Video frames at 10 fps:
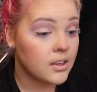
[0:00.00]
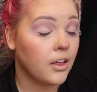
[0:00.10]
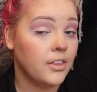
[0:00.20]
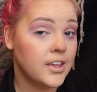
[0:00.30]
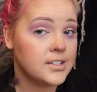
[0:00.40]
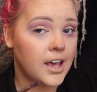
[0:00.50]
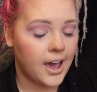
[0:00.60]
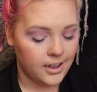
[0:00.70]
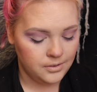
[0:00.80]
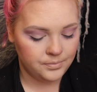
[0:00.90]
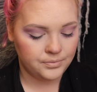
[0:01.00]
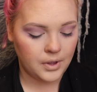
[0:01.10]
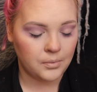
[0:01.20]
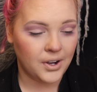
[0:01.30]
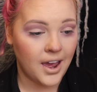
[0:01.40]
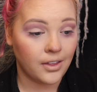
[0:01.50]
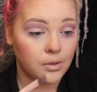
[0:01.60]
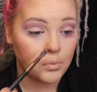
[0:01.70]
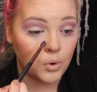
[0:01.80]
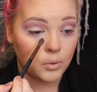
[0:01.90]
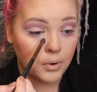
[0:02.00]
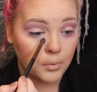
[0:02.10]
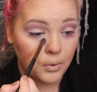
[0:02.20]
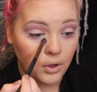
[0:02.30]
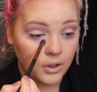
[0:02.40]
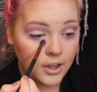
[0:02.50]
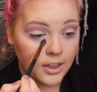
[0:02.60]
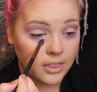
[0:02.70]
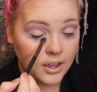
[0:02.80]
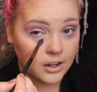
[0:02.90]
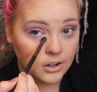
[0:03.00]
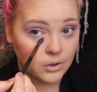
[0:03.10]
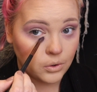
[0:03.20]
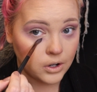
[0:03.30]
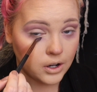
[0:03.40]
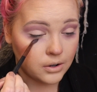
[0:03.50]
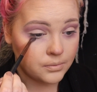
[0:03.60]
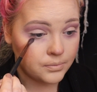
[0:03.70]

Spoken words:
On this eye, I'm gonna add the more purple in the inner corner.